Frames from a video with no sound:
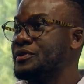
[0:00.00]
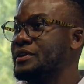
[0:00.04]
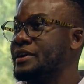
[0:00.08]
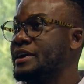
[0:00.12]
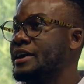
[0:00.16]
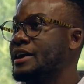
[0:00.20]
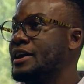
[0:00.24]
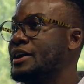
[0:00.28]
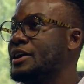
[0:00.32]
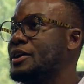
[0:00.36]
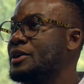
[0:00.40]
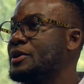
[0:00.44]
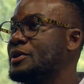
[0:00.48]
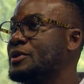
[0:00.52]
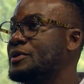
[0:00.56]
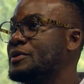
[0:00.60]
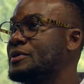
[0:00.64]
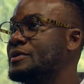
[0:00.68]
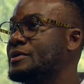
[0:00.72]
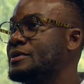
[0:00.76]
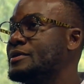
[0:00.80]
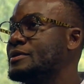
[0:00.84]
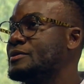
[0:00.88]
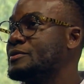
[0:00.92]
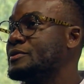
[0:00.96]

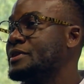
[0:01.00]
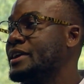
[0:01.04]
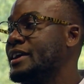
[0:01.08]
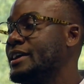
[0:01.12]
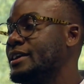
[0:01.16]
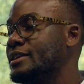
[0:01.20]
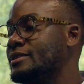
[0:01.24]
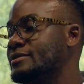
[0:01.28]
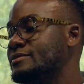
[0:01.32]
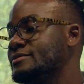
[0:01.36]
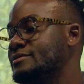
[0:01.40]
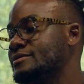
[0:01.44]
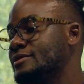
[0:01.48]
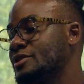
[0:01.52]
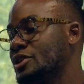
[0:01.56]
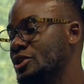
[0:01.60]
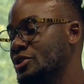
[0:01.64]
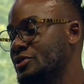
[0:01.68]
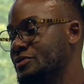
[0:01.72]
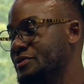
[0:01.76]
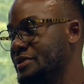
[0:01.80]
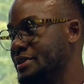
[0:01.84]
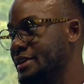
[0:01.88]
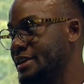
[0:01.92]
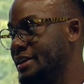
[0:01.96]
now we had
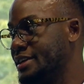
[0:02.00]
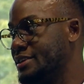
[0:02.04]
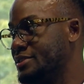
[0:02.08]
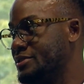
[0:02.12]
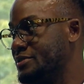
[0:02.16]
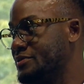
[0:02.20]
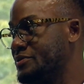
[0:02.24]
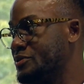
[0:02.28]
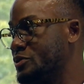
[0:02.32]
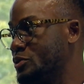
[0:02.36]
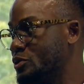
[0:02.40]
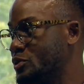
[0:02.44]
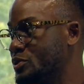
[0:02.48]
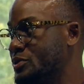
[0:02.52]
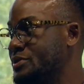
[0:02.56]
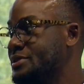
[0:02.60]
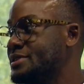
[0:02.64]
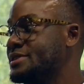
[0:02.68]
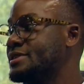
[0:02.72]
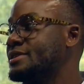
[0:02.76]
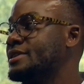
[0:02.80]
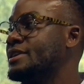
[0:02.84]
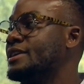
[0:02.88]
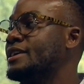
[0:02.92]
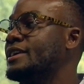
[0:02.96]
COVID hit, of
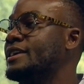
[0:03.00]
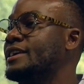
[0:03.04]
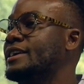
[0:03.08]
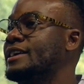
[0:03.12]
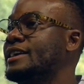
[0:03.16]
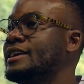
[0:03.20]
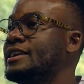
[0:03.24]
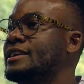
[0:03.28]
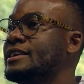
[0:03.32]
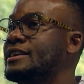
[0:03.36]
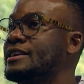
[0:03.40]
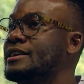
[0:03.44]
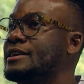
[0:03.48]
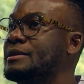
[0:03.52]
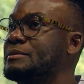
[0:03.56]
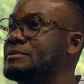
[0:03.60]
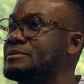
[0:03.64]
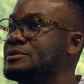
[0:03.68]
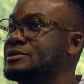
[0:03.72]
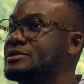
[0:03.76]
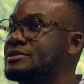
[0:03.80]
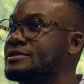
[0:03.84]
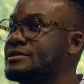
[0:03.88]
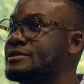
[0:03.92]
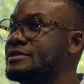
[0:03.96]
course, and
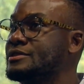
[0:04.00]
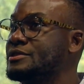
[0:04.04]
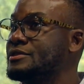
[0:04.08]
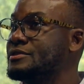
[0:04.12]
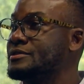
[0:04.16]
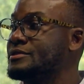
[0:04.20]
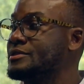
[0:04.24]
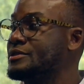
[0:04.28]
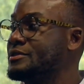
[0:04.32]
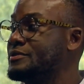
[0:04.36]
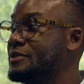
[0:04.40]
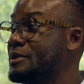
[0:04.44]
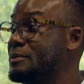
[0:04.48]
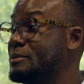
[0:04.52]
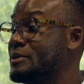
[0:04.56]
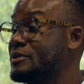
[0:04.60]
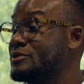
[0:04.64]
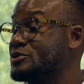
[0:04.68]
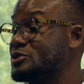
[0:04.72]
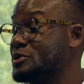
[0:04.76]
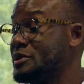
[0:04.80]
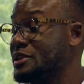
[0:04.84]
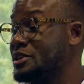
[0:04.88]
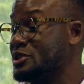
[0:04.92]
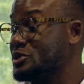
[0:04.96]
November of
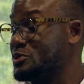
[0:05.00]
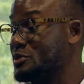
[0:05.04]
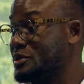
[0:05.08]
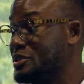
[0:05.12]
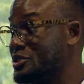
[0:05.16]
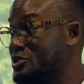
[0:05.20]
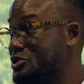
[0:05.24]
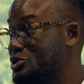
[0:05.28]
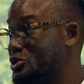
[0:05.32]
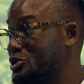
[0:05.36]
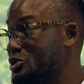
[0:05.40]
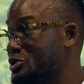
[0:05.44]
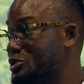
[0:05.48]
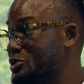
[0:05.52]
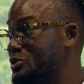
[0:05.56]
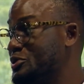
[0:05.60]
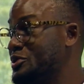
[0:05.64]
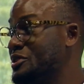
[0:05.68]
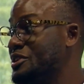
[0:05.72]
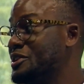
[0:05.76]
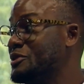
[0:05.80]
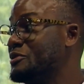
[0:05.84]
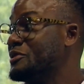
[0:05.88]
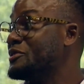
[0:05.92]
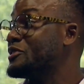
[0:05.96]
2022,
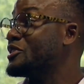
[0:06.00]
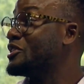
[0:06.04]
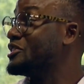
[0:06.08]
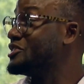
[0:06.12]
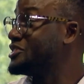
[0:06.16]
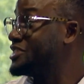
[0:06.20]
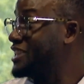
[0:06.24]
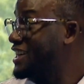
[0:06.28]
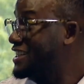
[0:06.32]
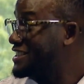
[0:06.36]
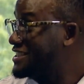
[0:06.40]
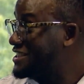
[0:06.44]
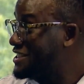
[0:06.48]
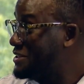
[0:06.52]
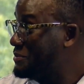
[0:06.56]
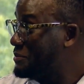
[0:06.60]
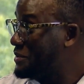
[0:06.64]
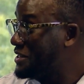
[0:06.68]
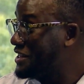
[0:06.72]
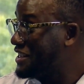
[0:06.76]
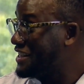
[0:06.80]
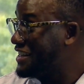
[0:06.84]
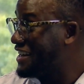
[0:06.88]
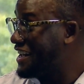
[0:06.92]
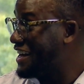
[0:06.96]
we've got
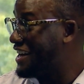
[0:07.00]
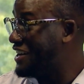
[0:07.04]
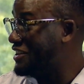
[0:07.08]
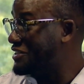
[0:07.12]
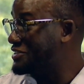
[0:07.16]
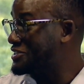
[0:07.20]
ChatGPT now.